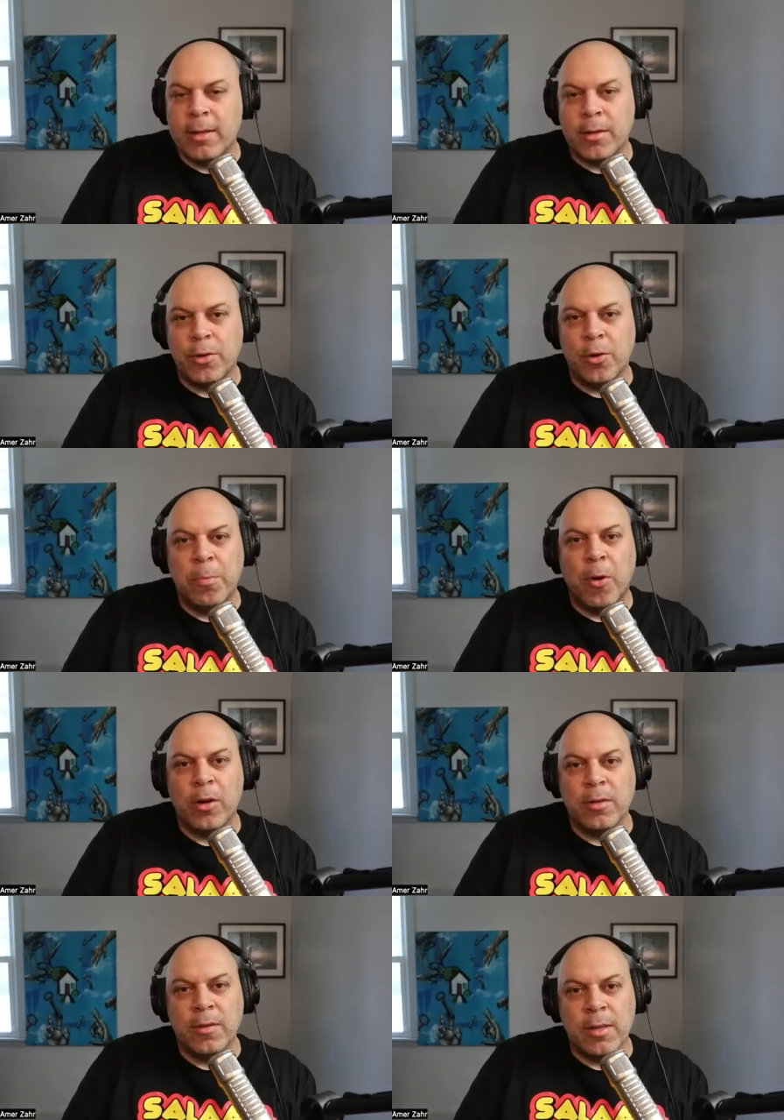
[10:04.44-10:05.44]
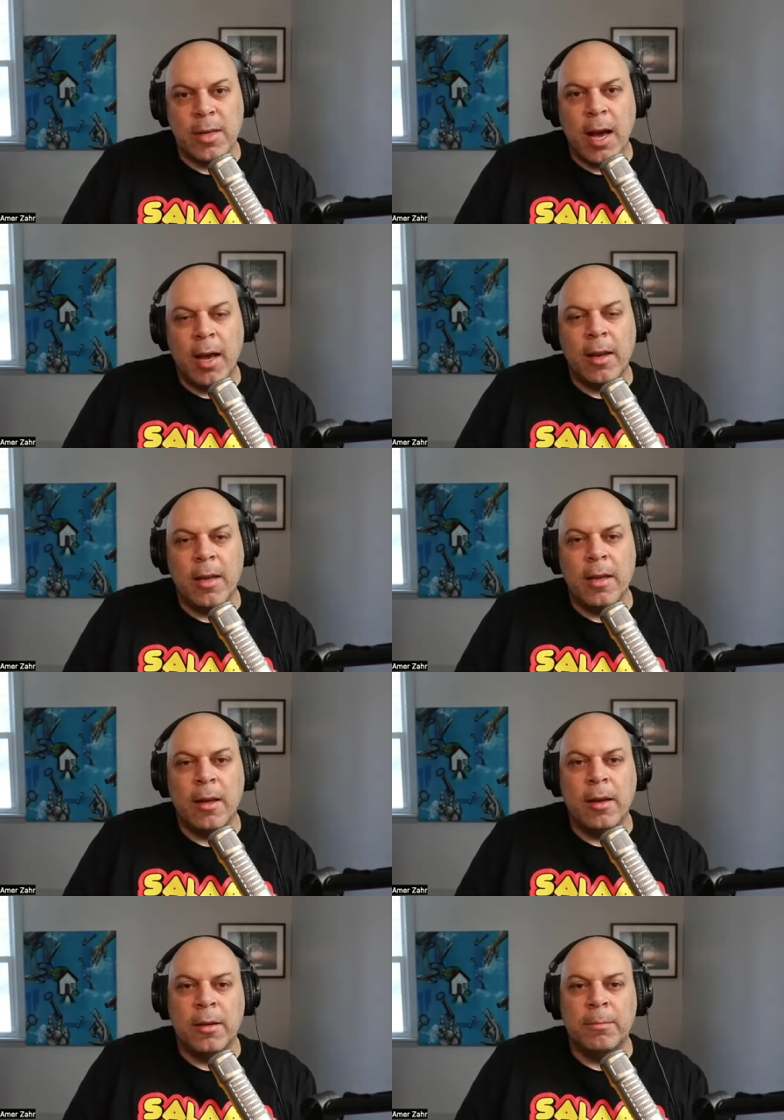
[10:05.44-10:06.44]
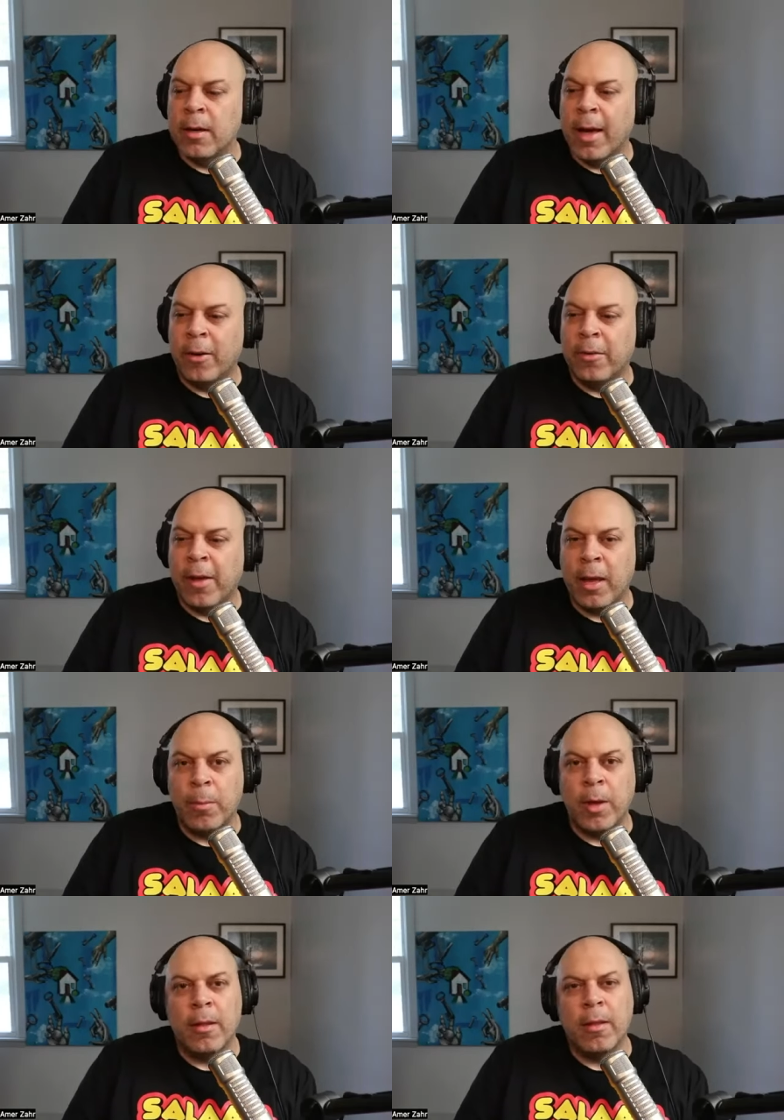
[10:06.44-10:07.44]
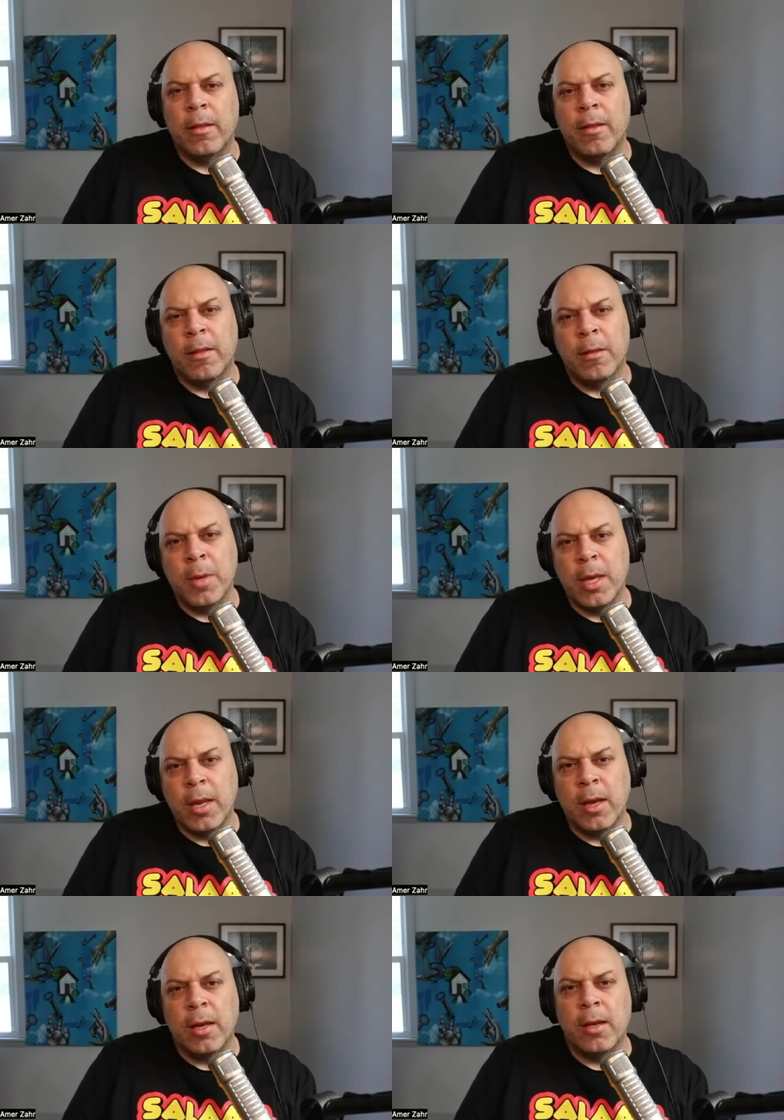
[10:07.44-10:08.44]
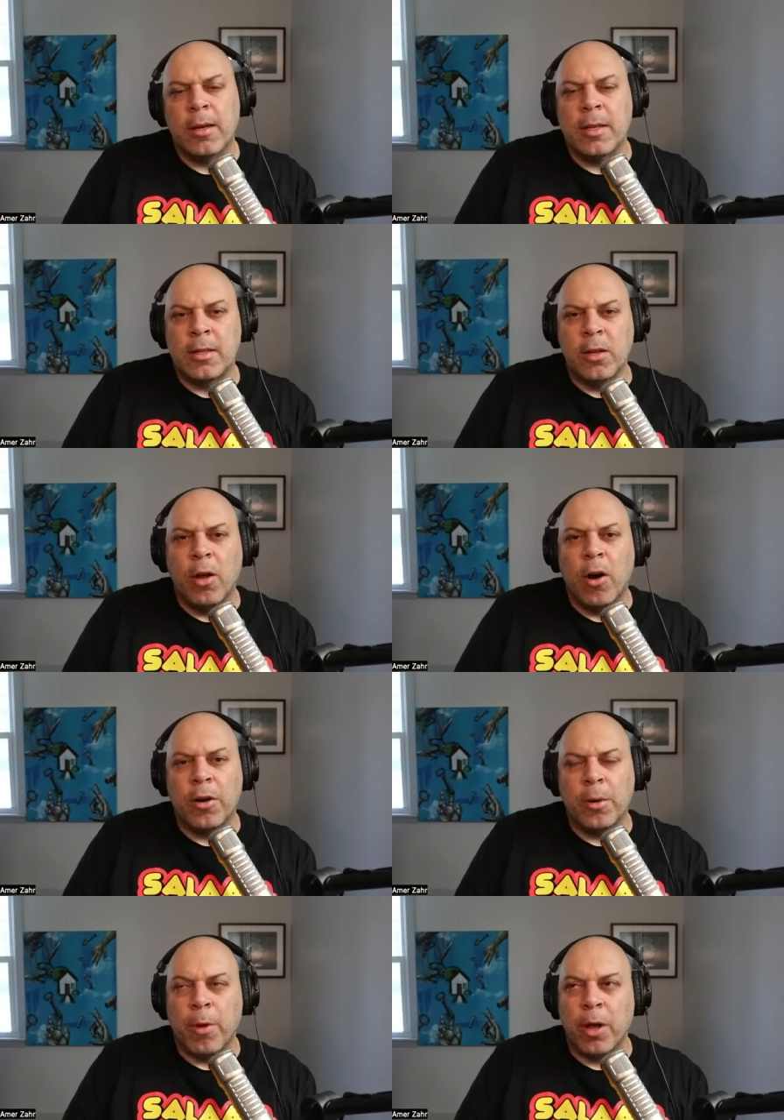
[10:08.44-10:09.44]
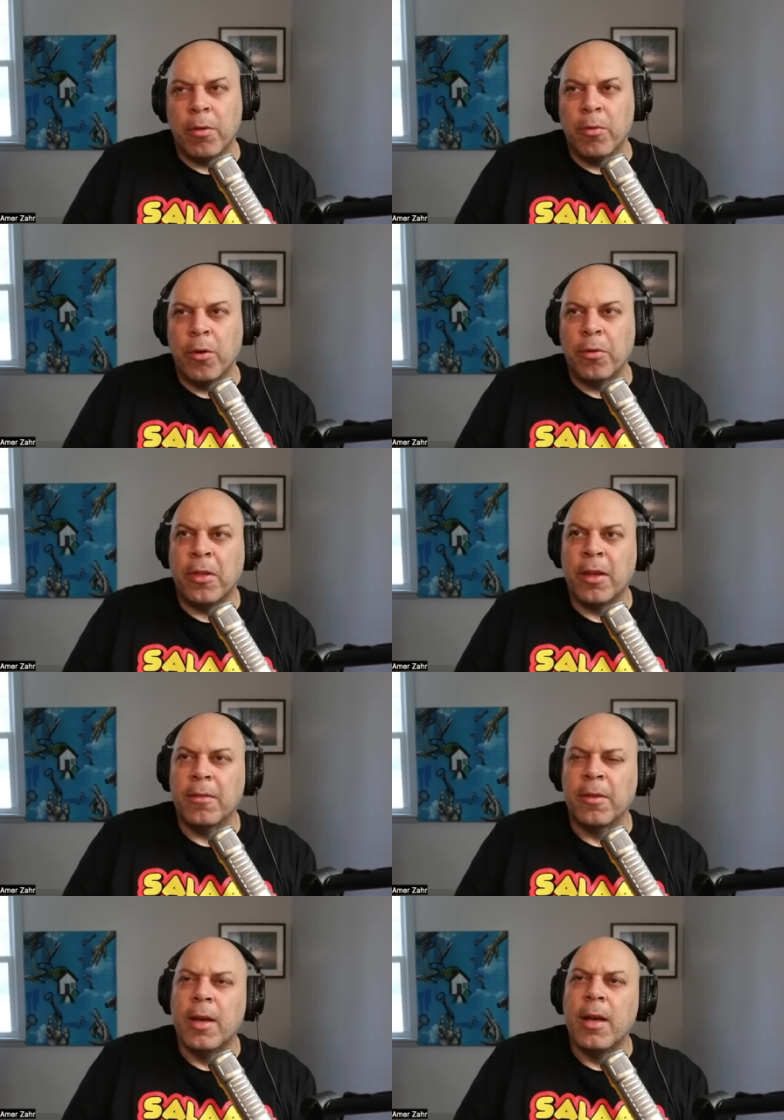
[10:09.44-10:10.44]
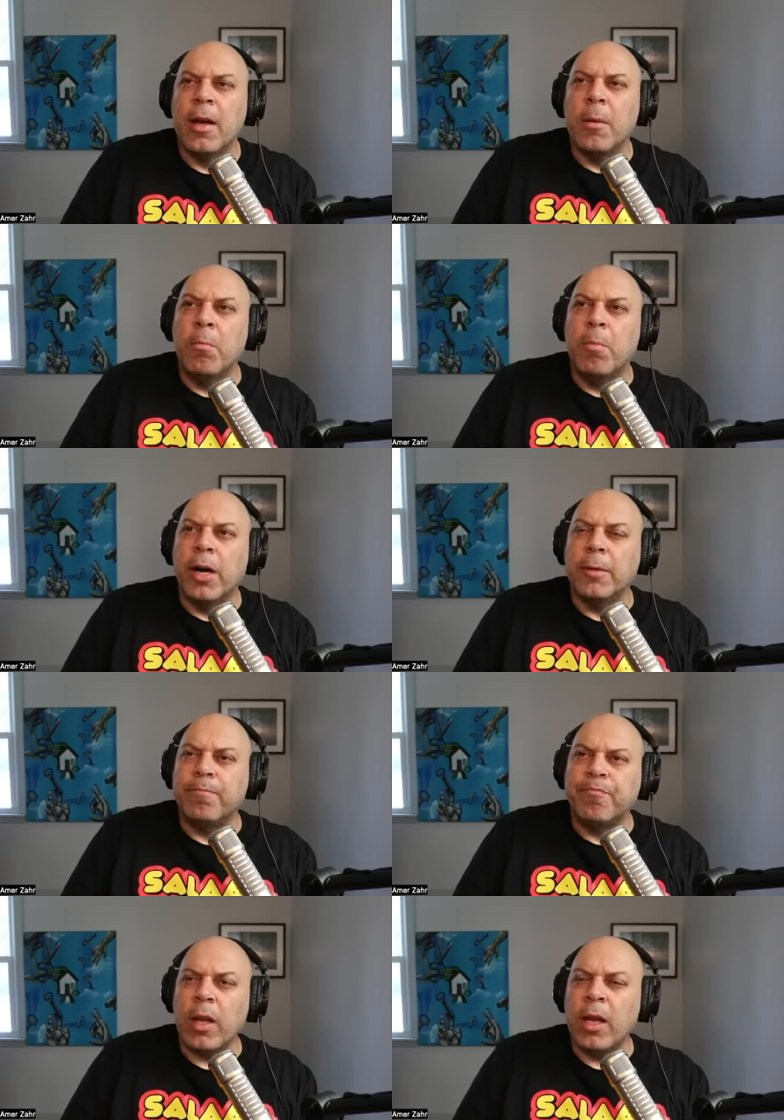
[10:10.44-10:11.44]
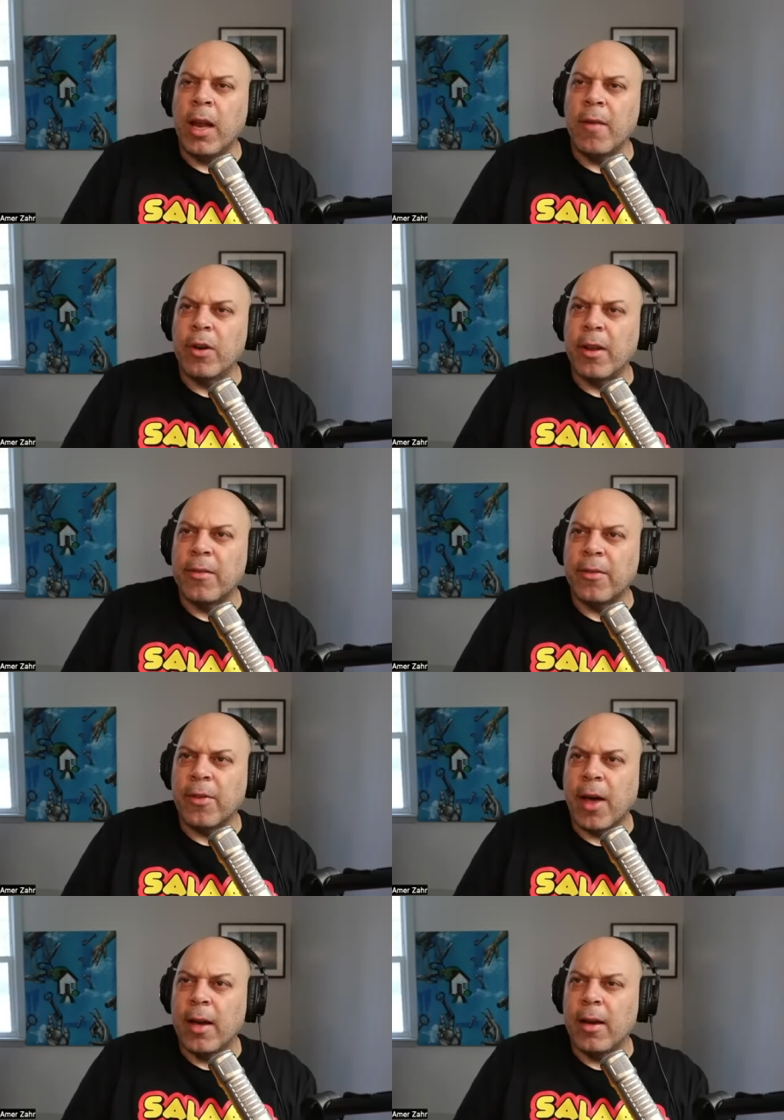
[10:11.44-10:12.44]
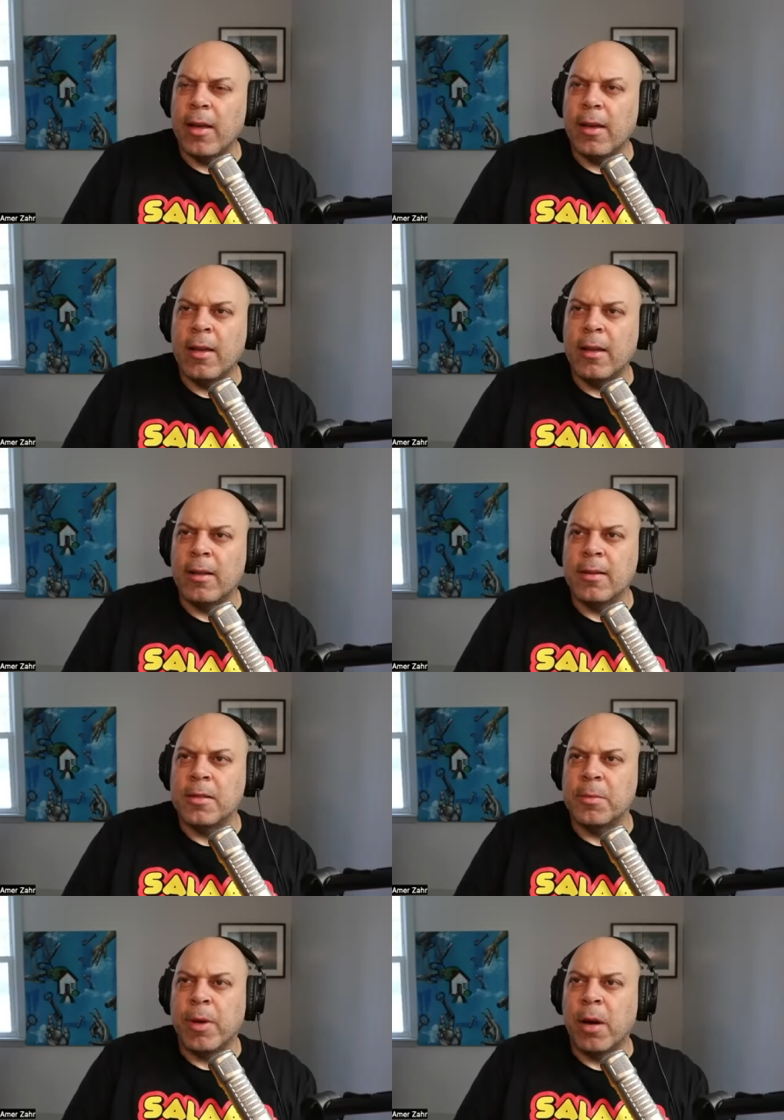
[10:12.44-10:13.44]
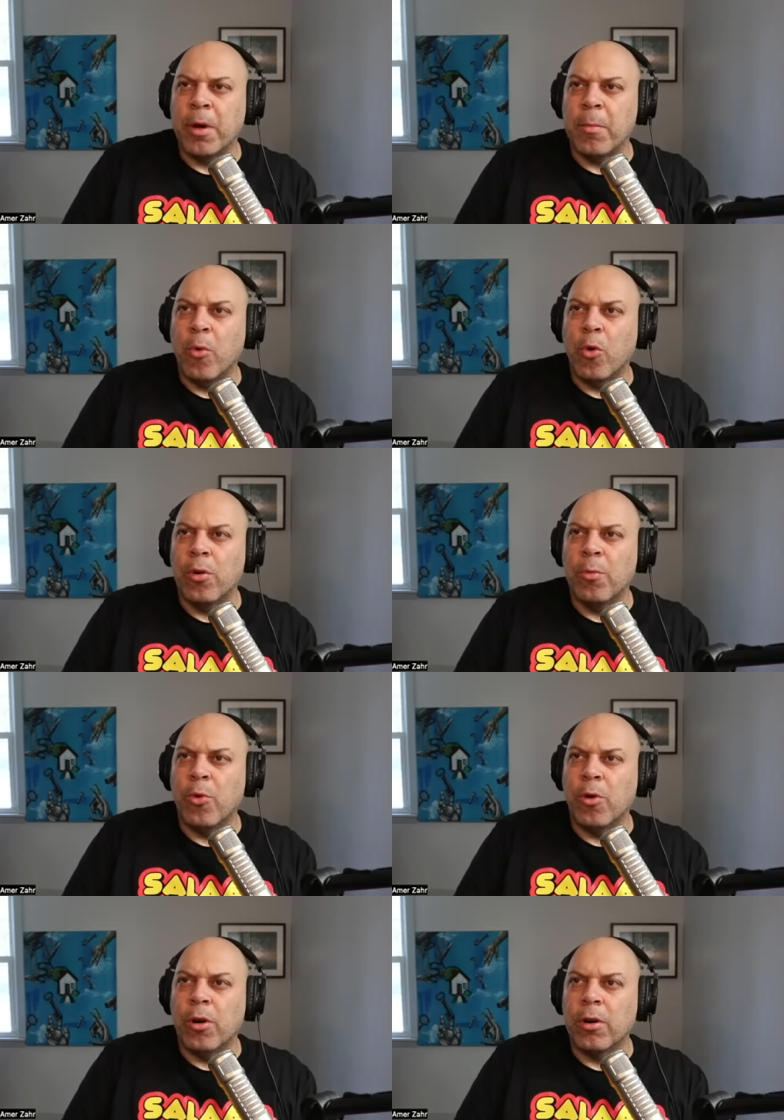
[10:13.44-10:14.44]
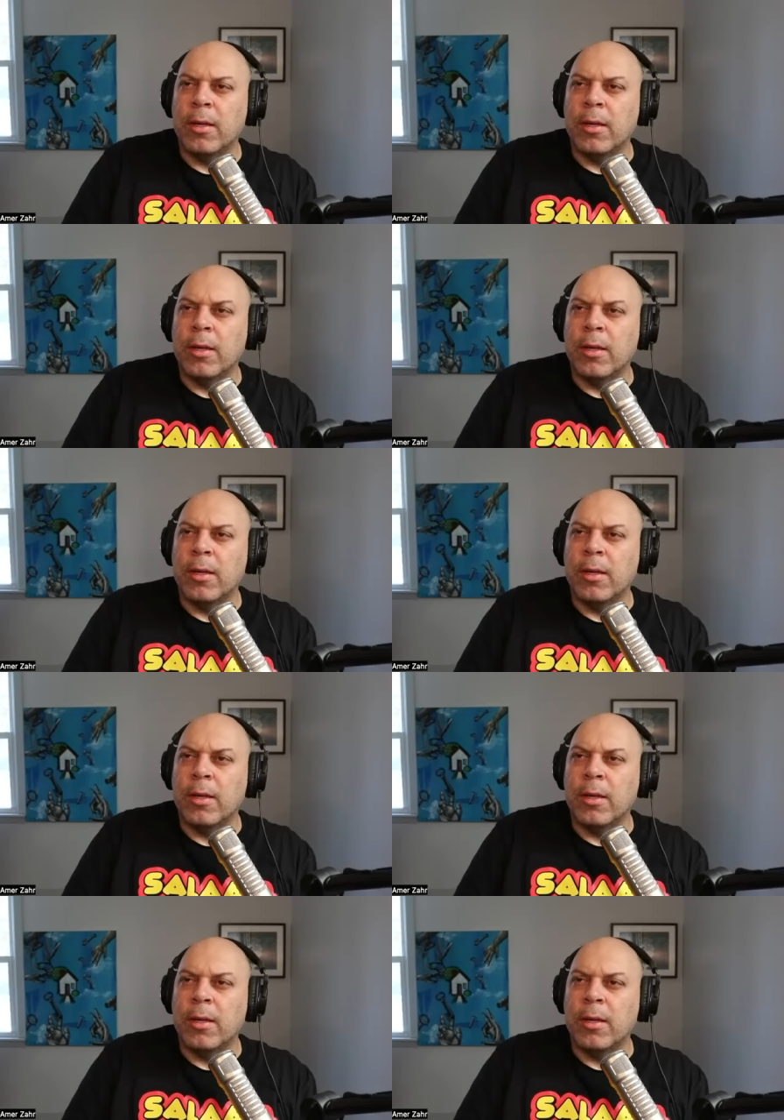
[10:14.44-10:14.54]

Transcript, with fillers: in certain parts of society, um, entertainment, the, the media. It's still hard to break through those things. But in everyday society is becoming more and more